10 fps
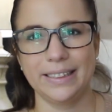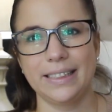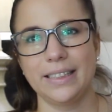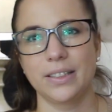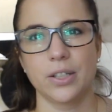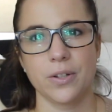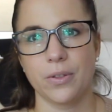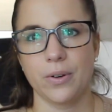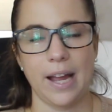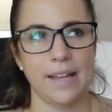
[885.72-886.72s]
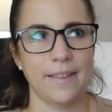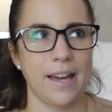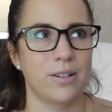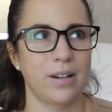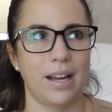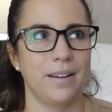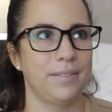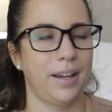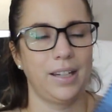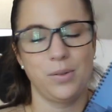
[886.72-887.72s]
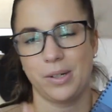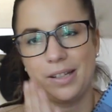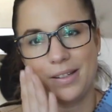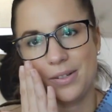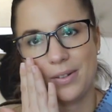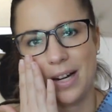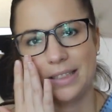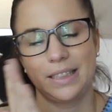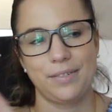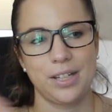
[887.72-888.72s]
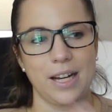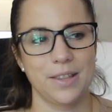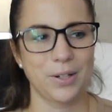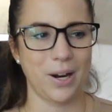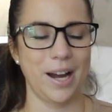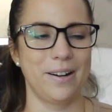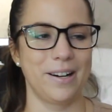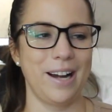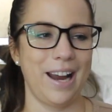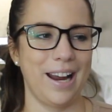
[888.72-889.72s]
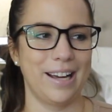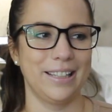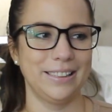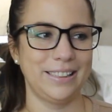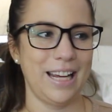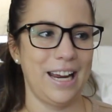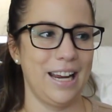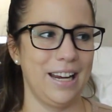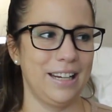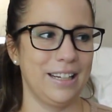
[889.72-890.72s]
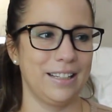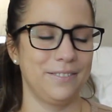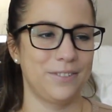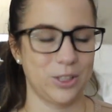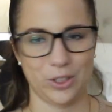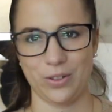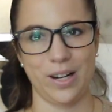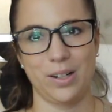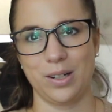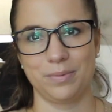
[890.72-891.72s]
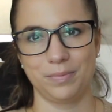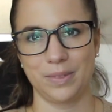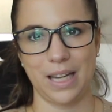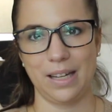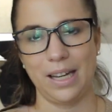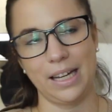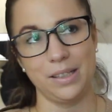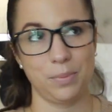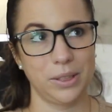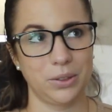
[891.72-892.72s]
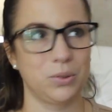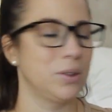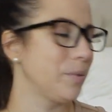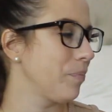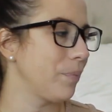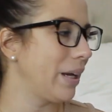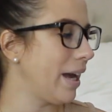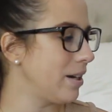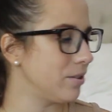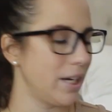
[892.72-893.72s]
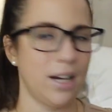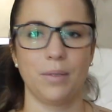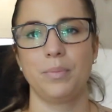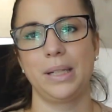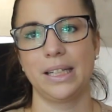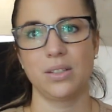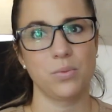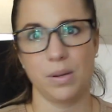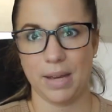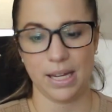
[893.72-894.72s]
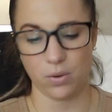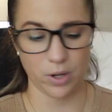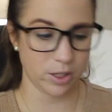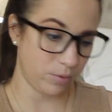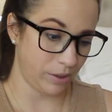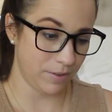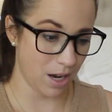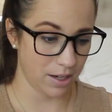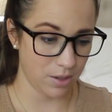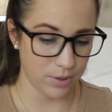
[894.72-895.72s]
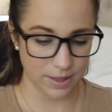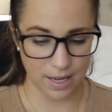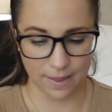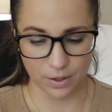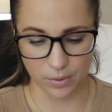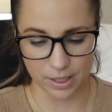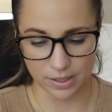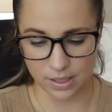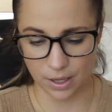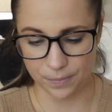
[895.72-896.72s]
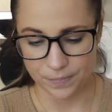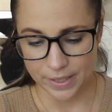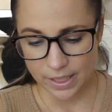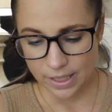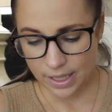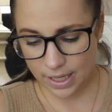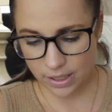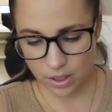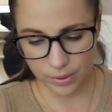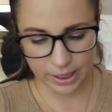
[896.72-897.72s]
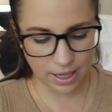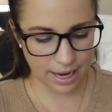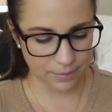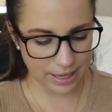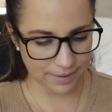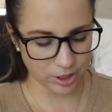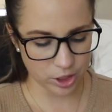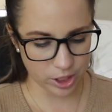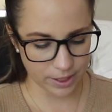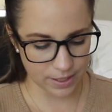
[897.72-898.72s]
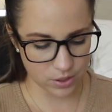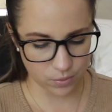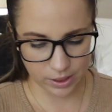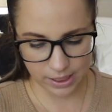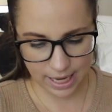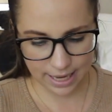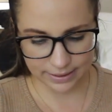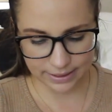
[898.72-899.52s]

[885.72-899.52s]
it says 3rd through 8th. I don't have anyone in those grades. I have a 9th grader and a 1st grader and a preschooler, but I don't care because we make it work. We've done it with the other one. So I know we haven't started this one yet,